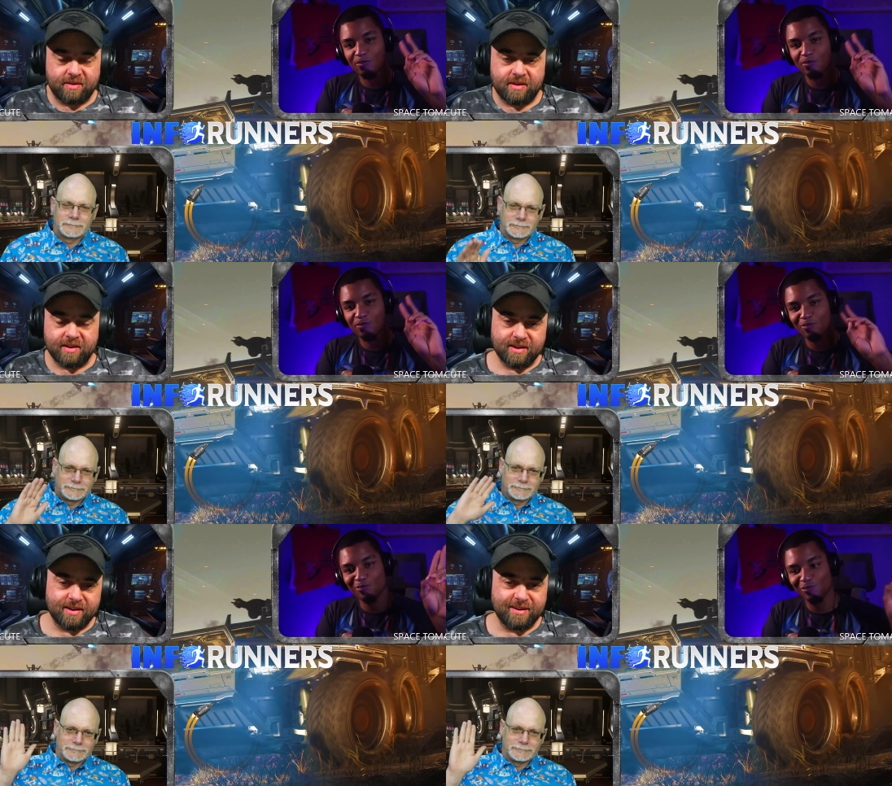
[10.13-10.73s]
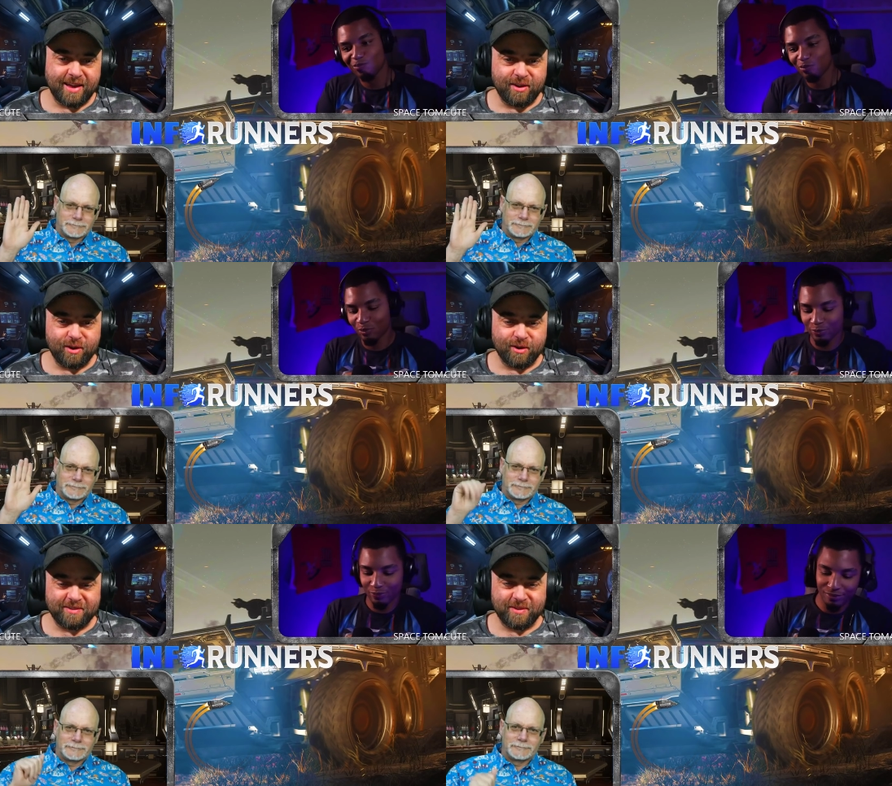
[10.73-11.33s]
Speaker 1: Uh, how you
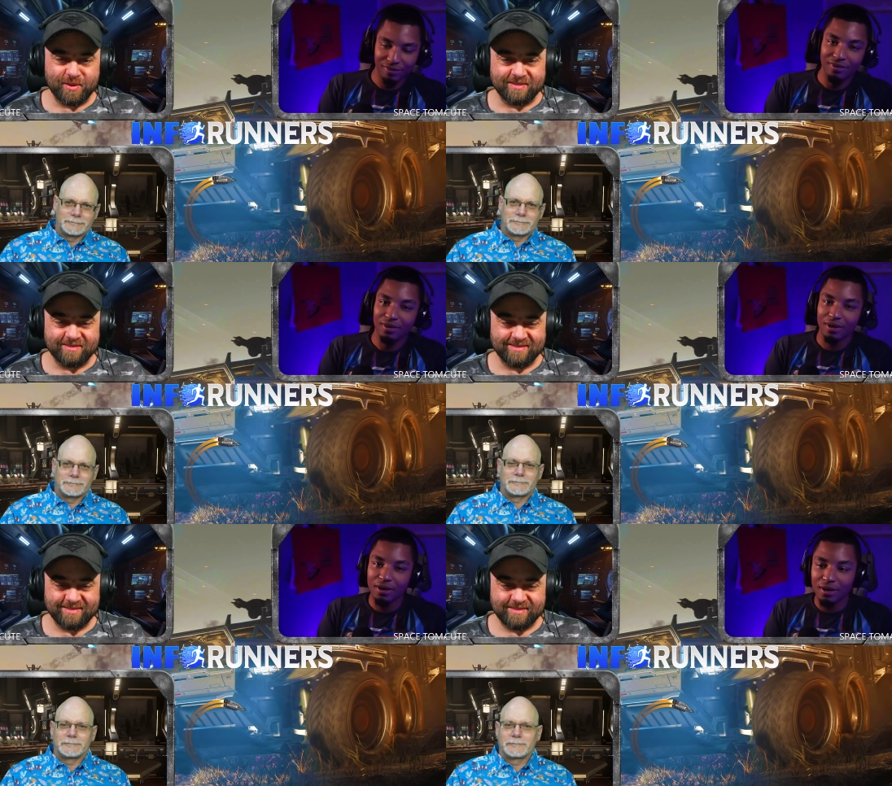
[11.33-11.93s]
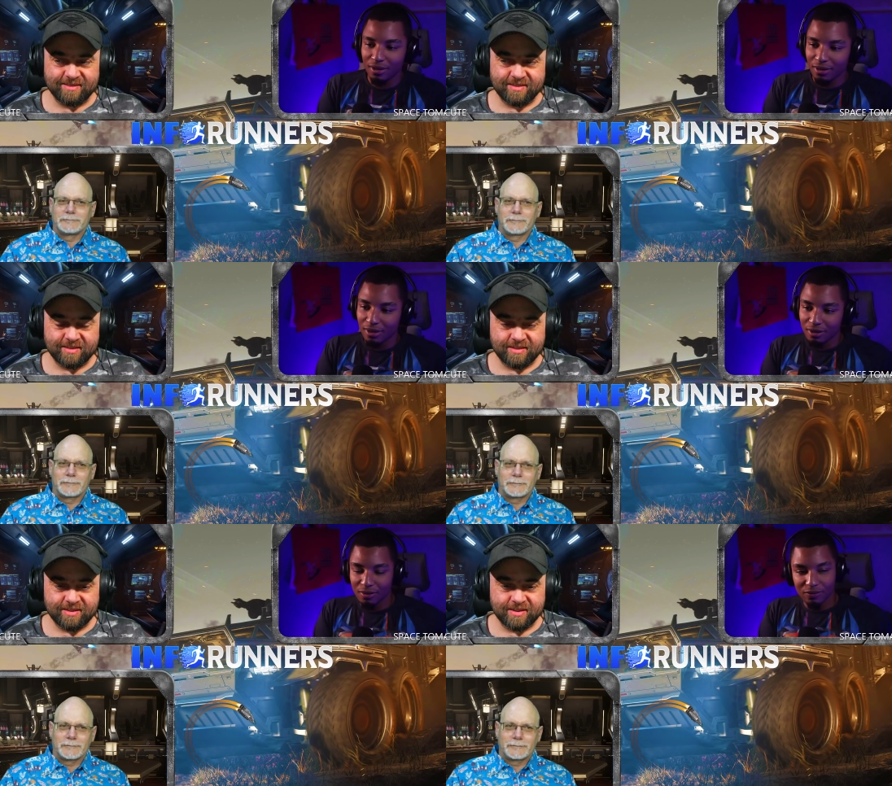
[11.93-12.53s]
guys doing?
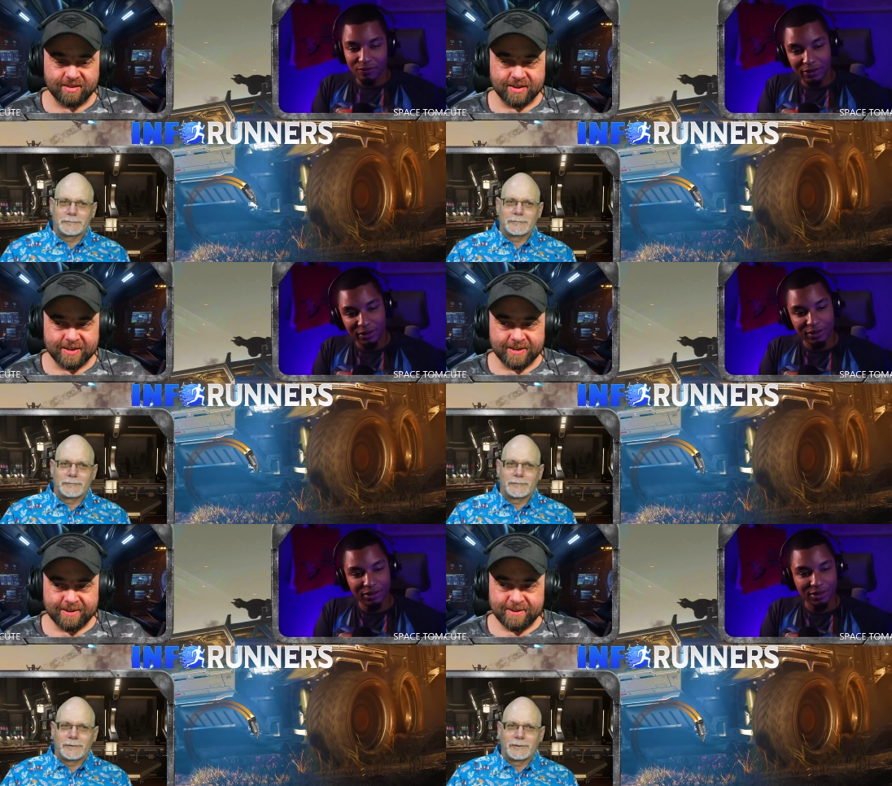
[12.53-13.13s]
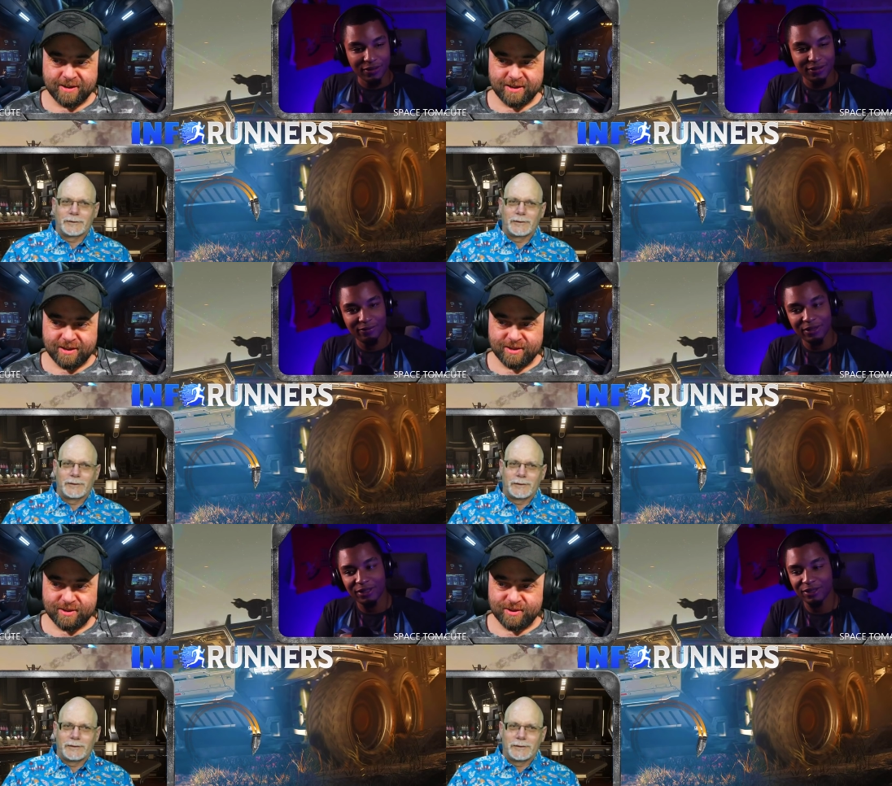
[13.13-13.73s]
Speaker 2: Very good,
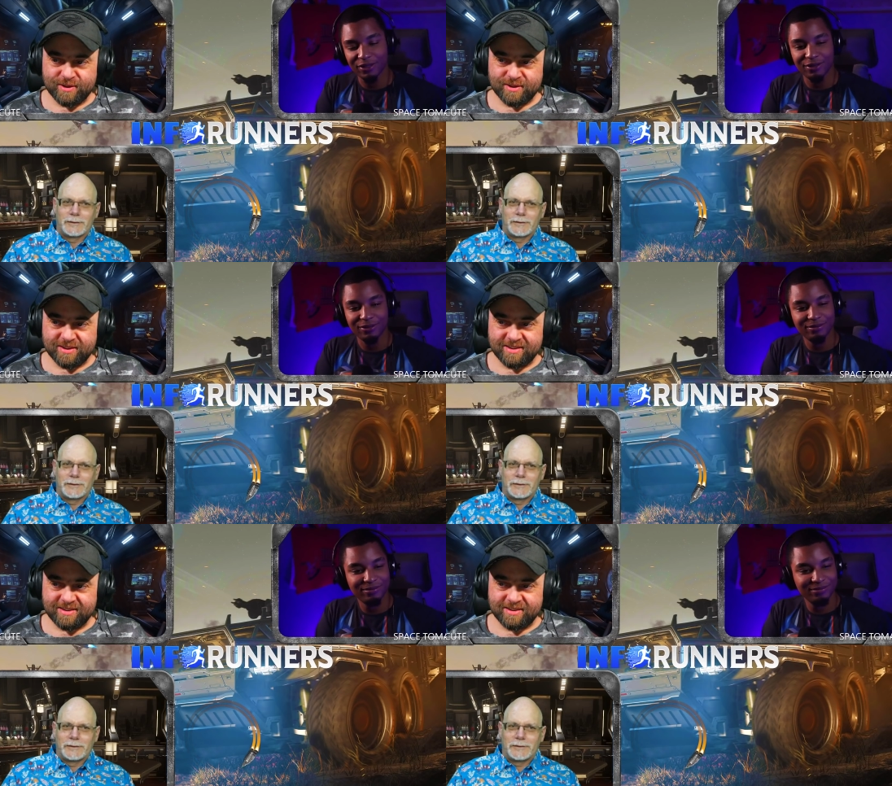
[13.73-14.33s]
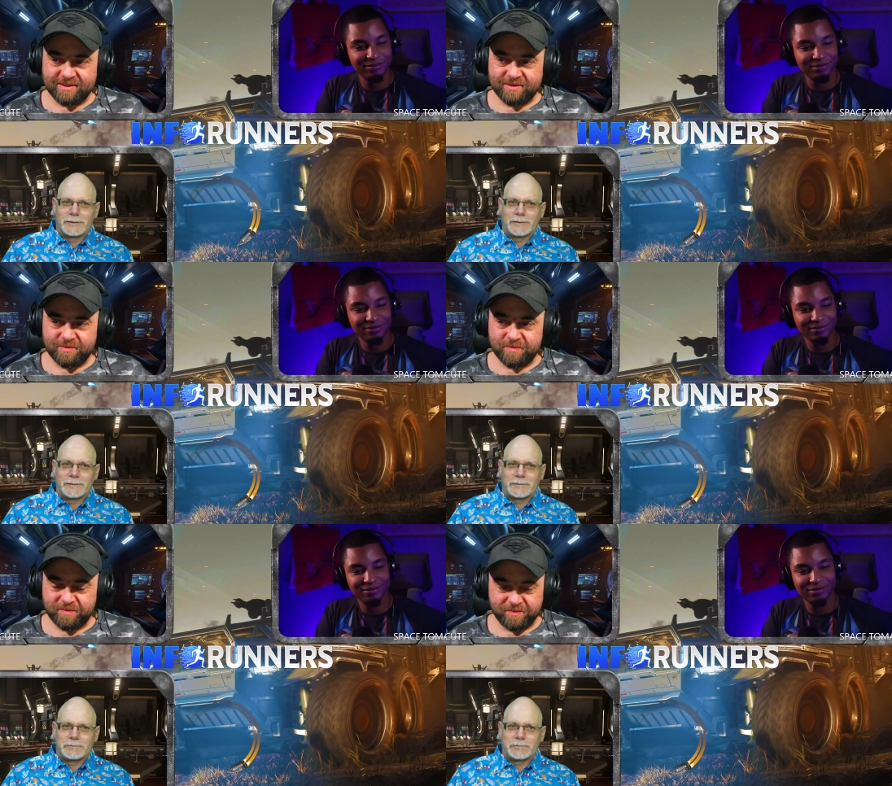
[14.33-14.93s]
very good.
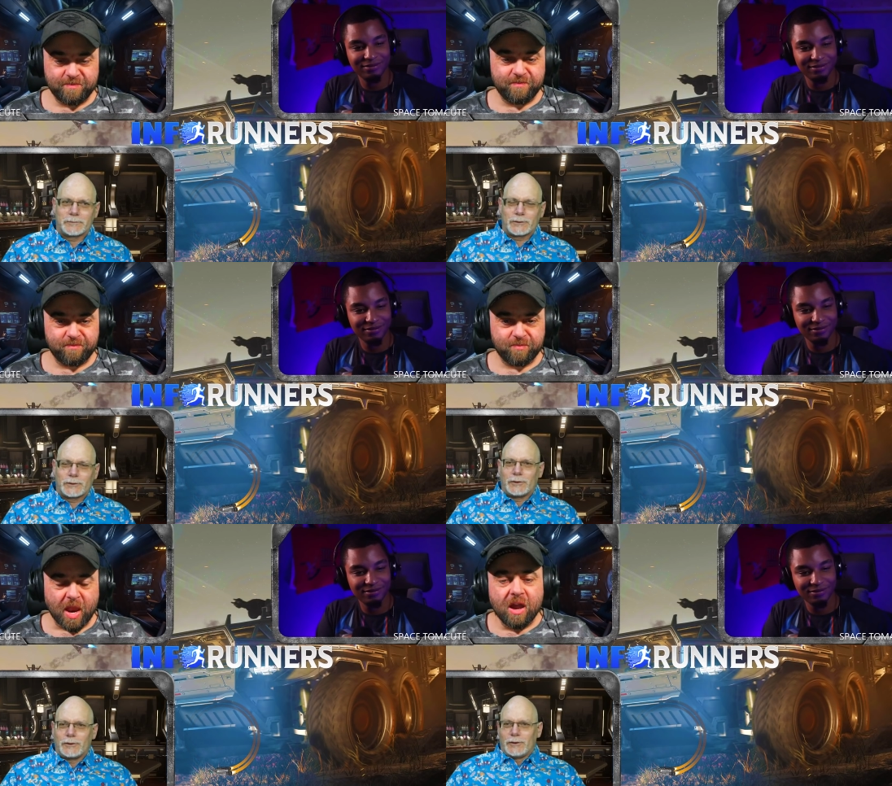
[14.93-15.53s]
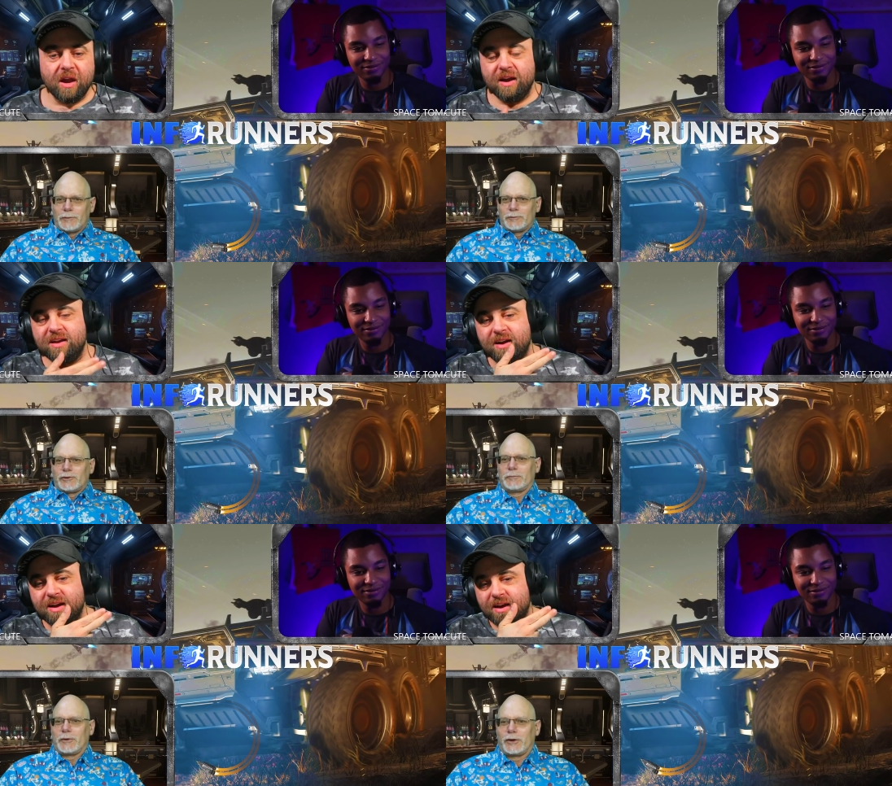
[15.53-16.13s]
Mm. I'm
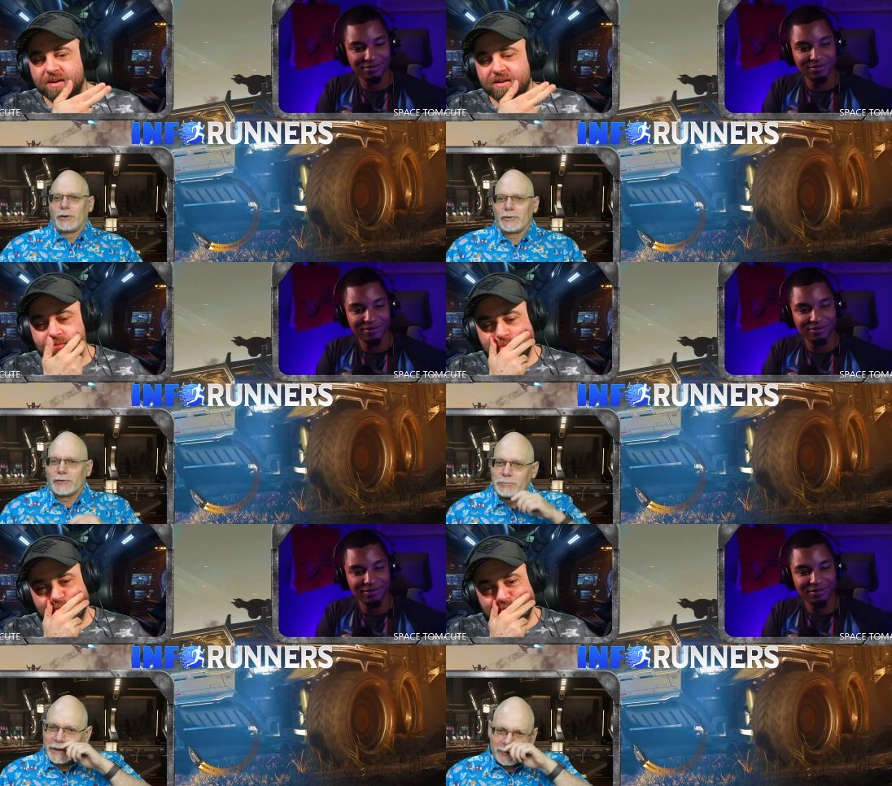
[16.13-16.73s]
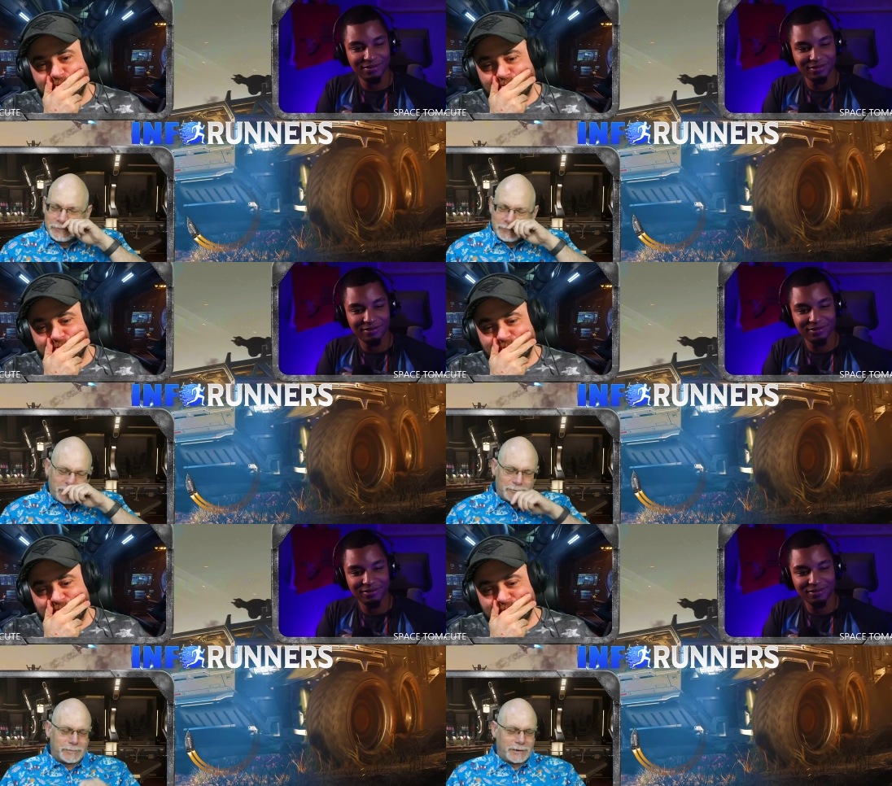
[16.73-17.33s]
still in my Hurst and Pace
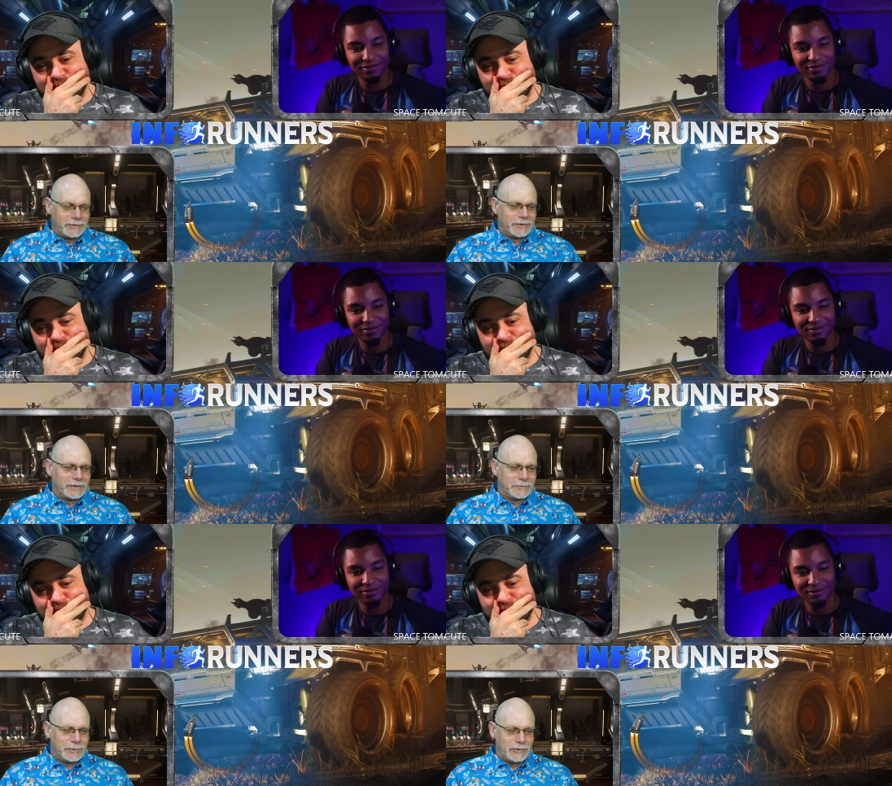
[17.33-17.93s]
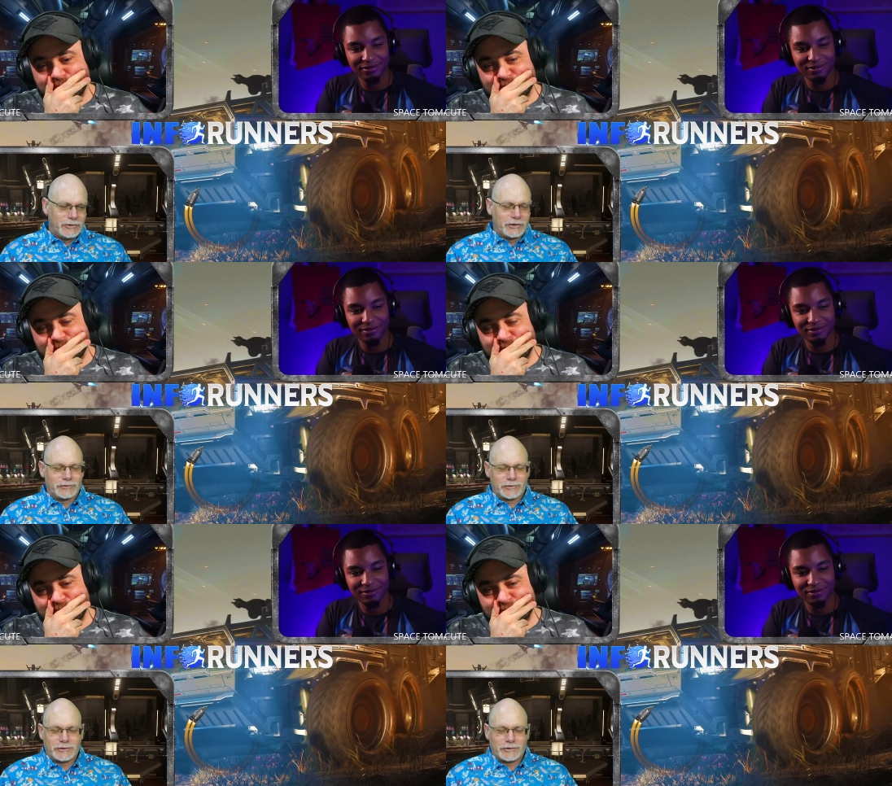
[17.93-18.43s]
uh, PJs.